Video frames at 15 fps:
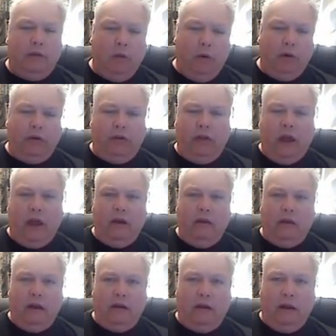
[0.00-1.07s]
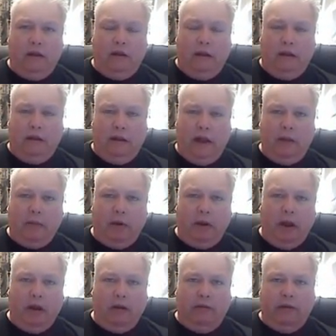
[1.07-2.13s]
And of course, that then
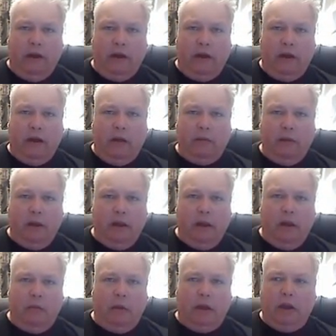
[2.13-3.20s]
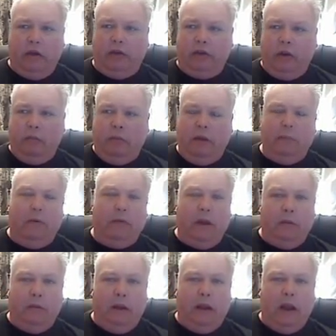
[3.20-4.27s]
labor got divided up because some
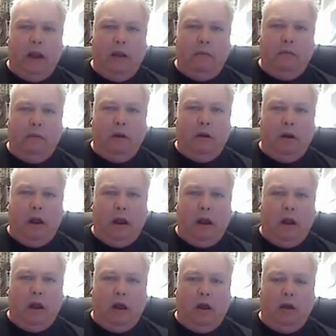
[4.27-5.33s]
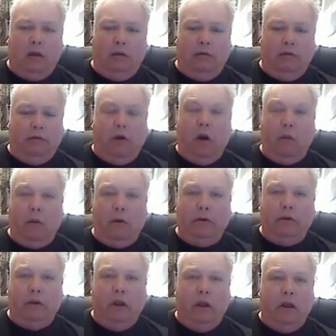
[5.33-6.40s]
people then became
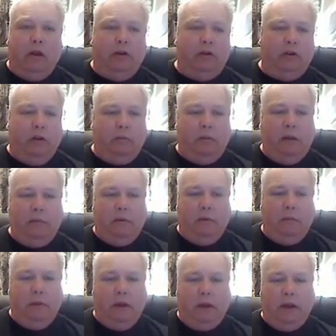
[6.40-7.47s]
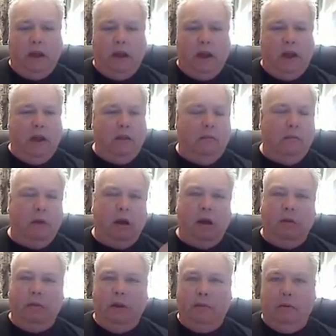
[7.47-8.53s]
farmers. Some people
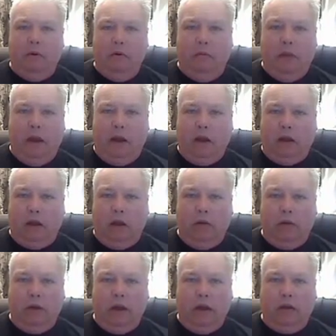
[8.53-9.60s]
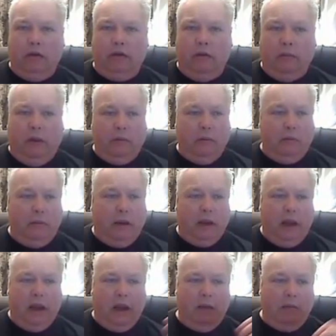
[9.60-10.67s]
became people who made clothing. Some
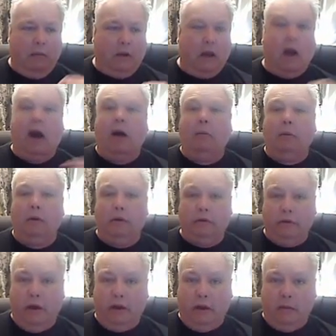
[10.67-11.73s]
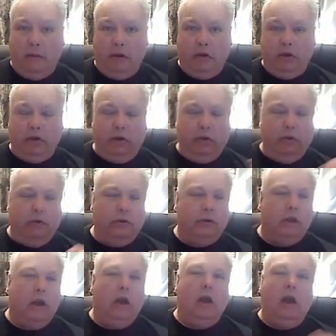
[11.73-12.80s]
people became cobblers, right? They made
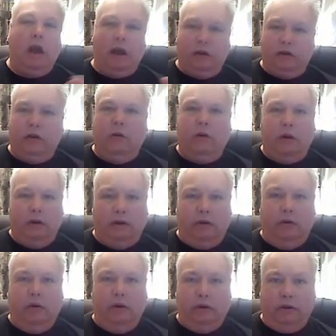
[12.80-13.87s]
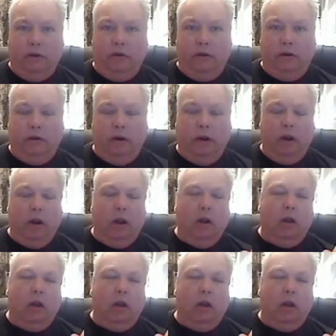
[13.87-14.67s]
shoes, and so on and so on and so on.